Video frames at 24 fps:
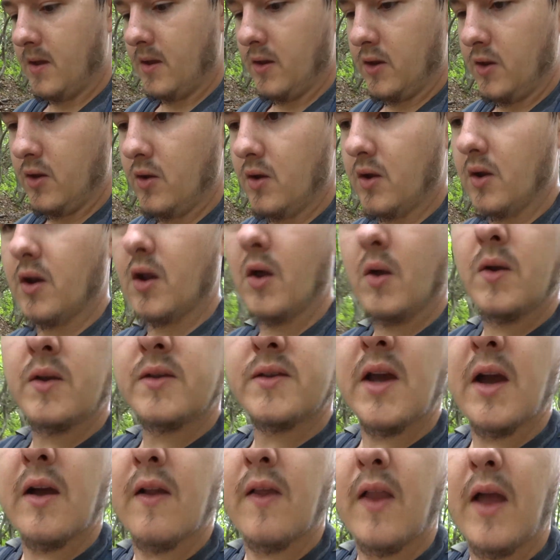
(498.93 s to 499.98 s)
You can notice
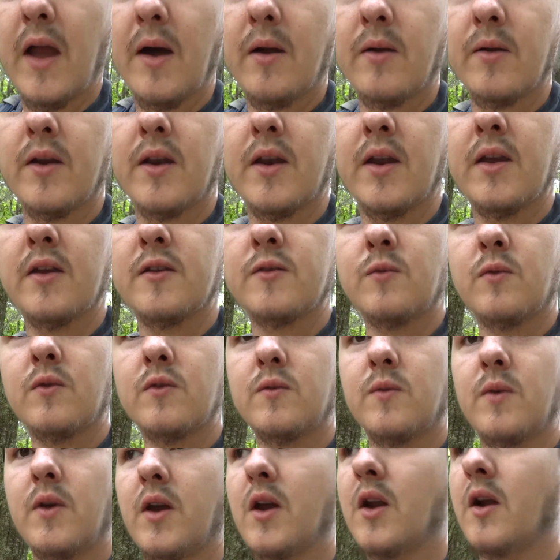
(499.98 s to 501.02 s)
how loud it is
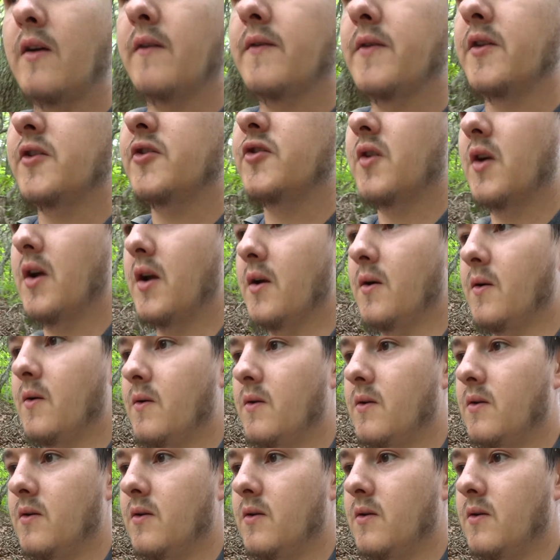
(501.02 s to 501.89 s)
once we get off the trail.